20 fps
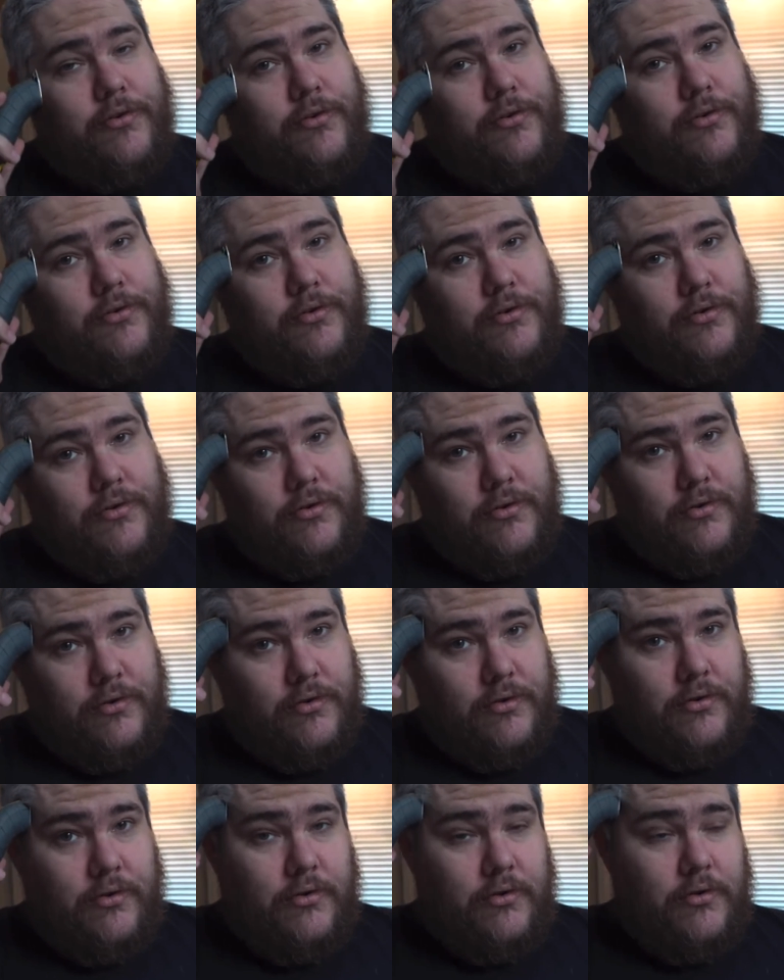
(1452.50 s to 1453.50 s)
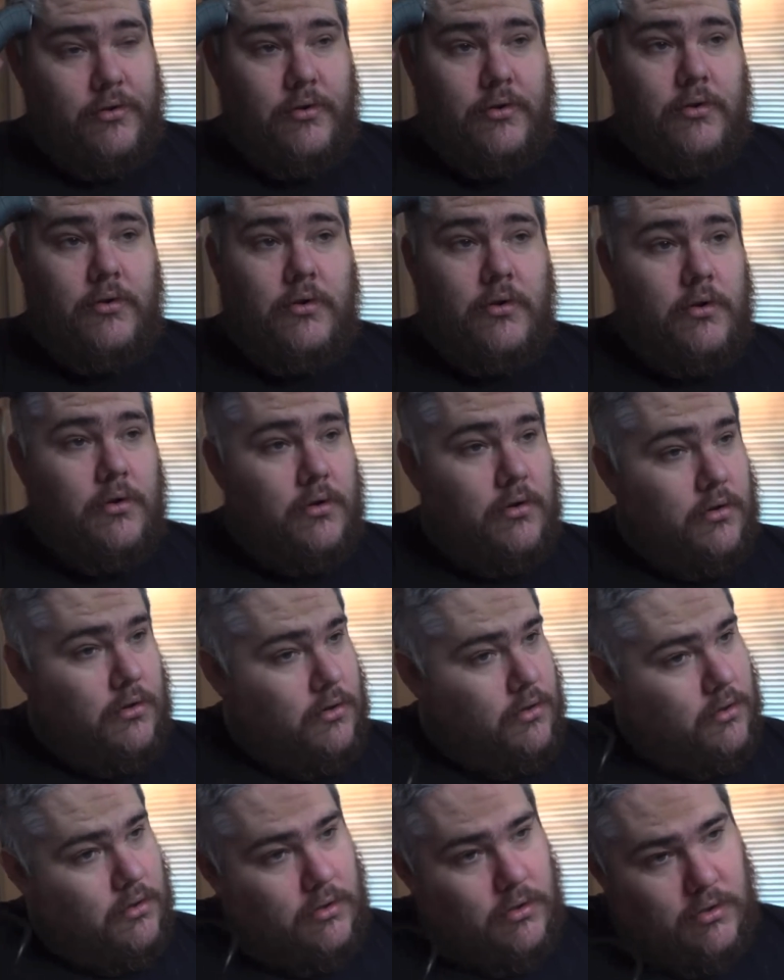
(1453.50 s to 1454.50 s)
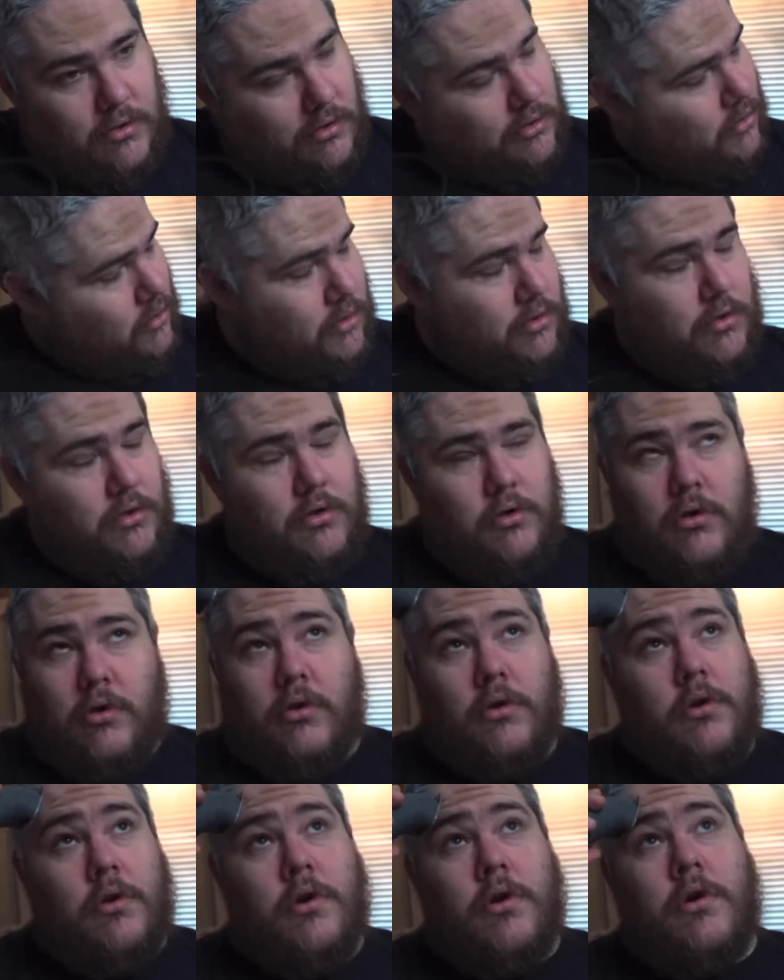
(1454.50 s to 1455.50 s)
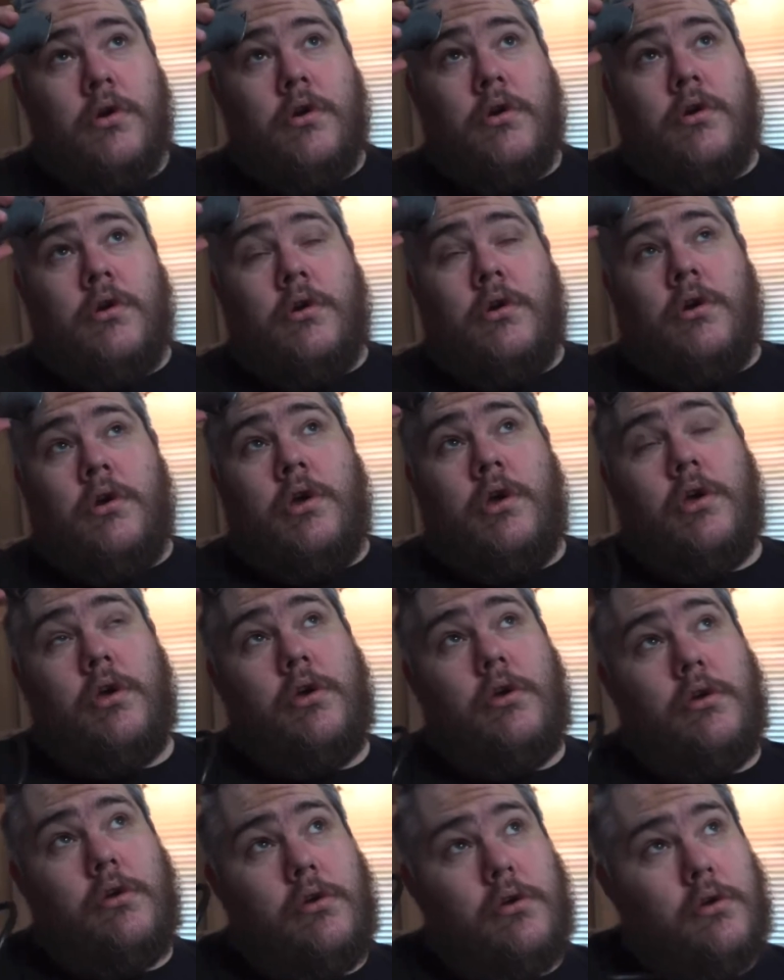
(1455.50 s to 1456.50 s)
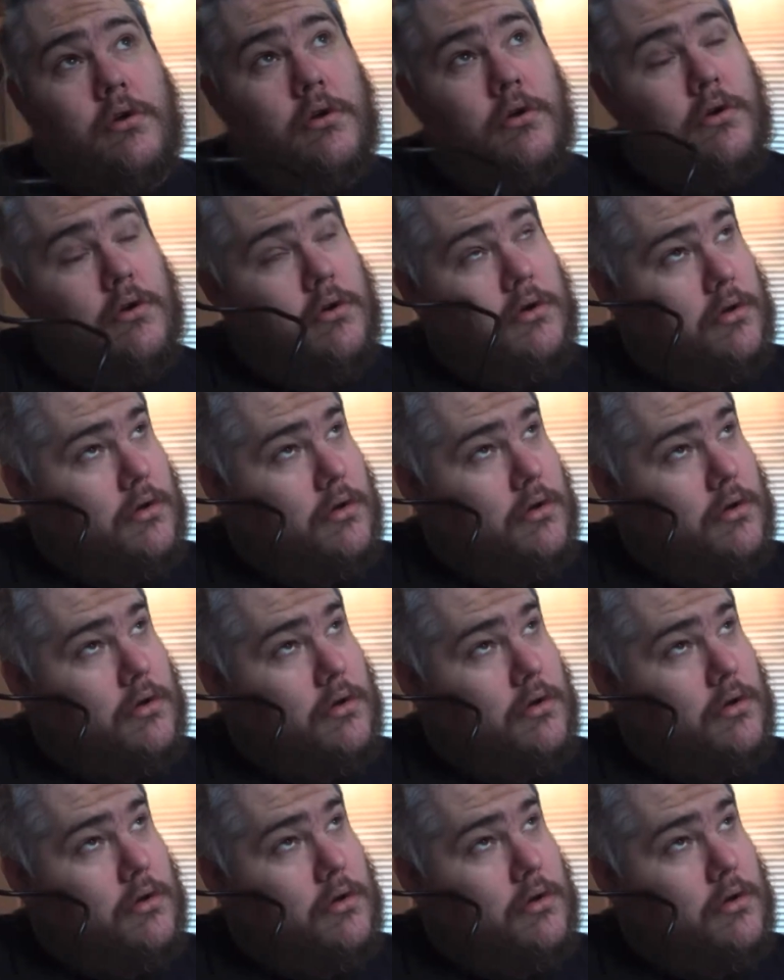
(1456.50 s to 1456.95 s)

Nothing is said.